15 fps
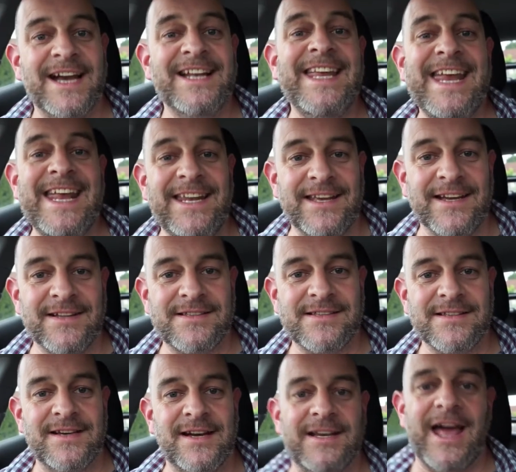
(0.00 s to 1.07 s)
an
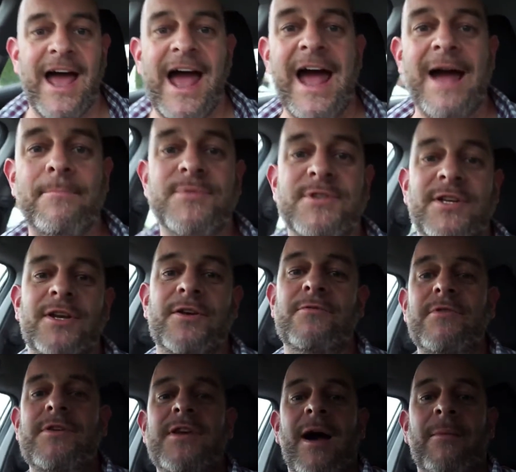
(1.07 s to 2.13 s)
idiot, an
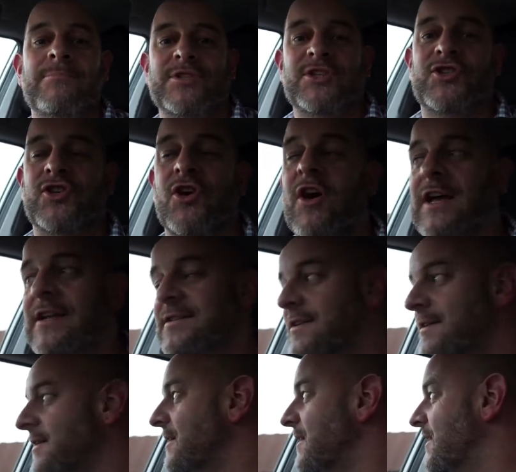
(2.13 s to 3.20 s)
absolute numpty shite,
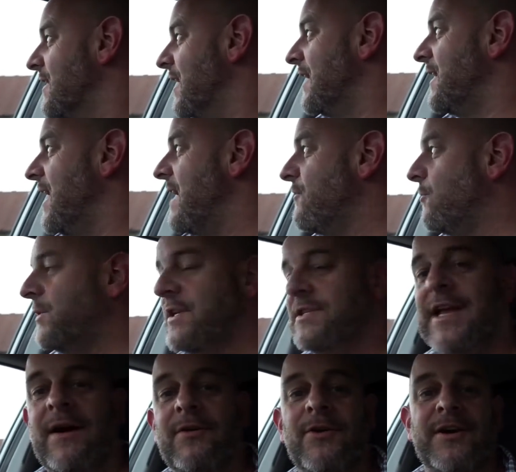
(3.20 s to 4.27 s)
and everybody's
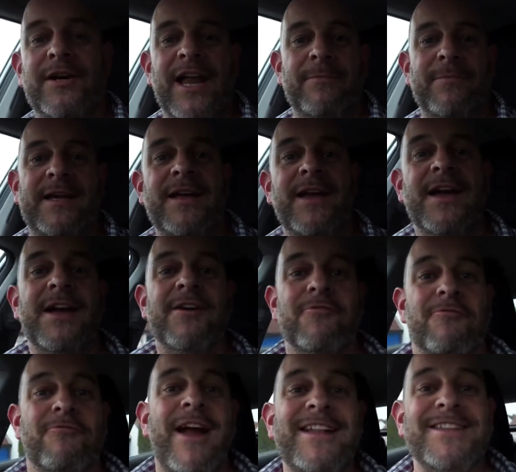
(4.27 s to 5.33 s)
now looking at me,
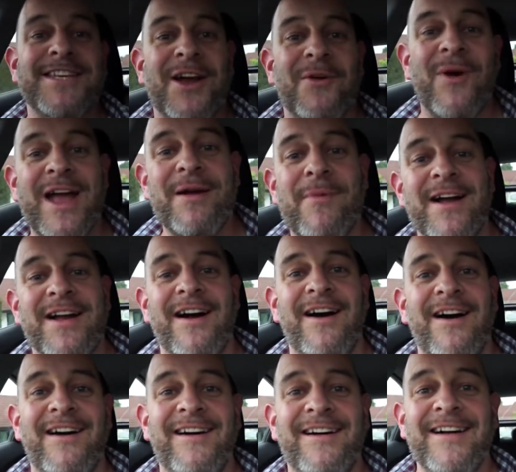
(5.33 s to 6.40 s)
ranting away in my
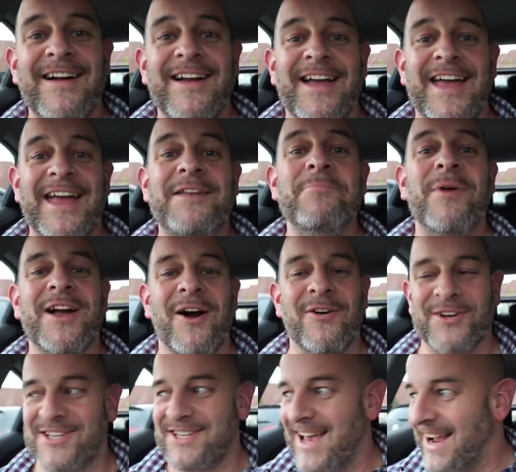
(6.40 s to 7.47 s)
car, in my
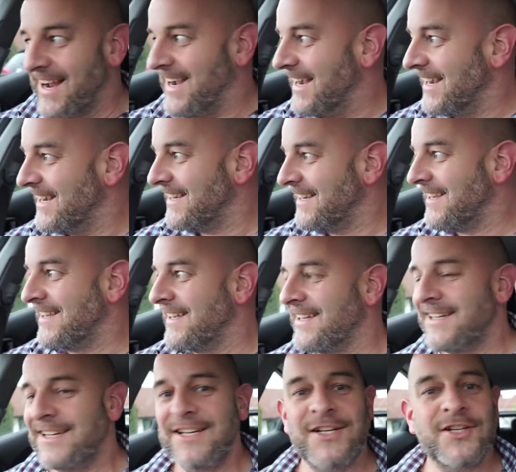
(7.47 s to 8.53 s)
cul-de-sac.
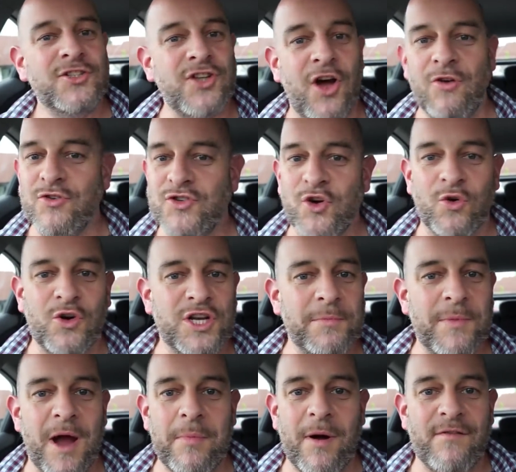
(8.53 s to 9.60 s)
Don't talk on
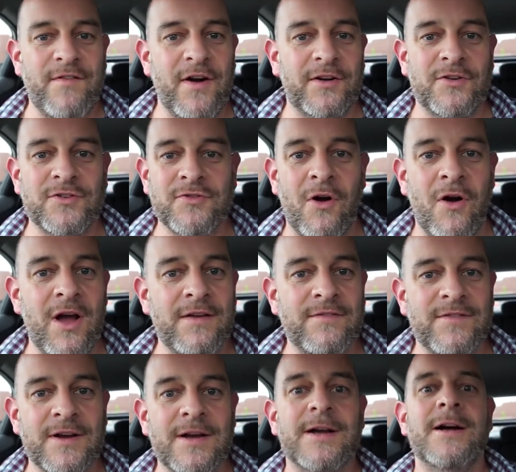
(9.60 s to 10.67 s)
your mobile phone and
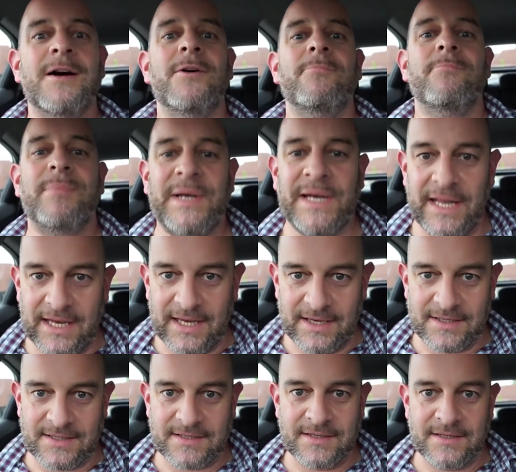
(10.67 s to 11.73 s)
drive.
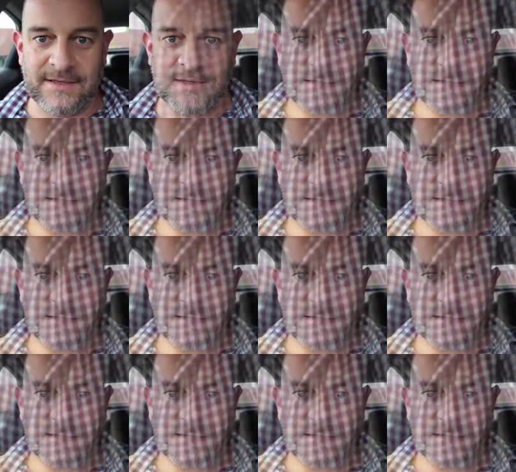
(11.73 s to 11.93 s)
Please.